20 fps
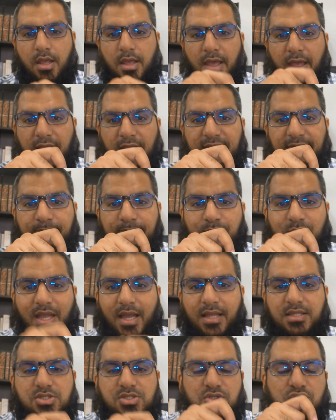And
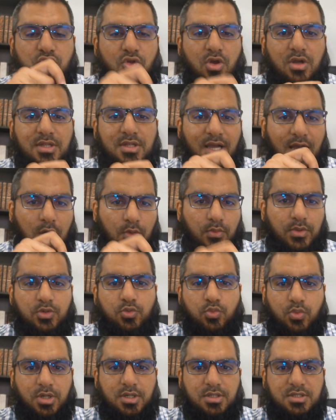that's not how it
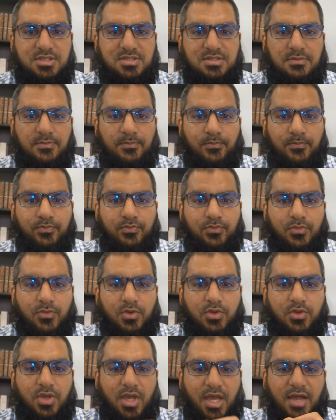works.
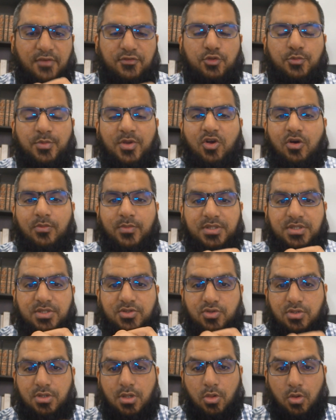You have to be committed
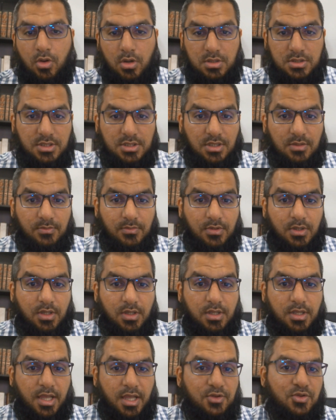to the long term
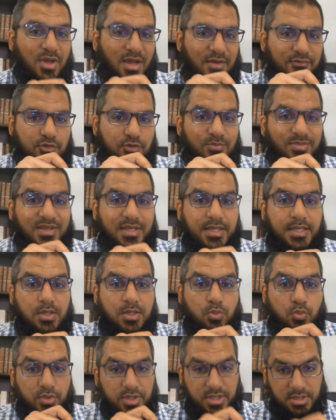and you have to be
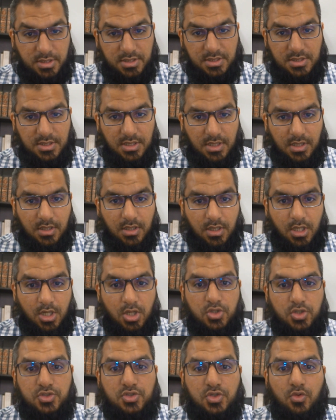realistic.
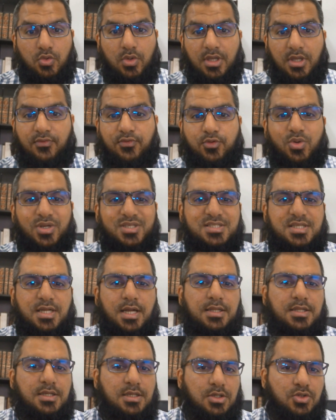So if you are
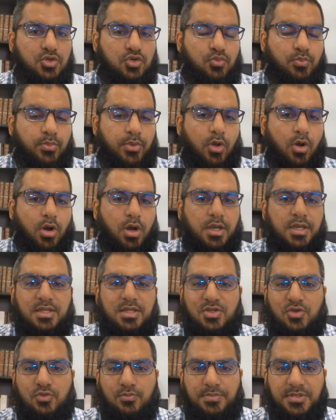starting a new blog, a
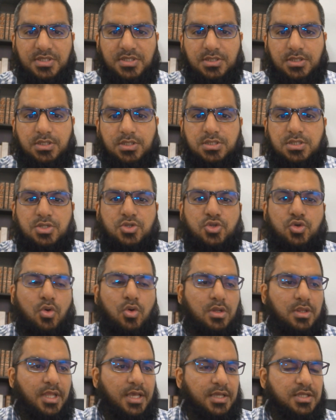new business, a new
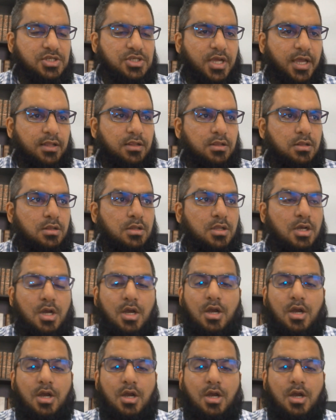online channel,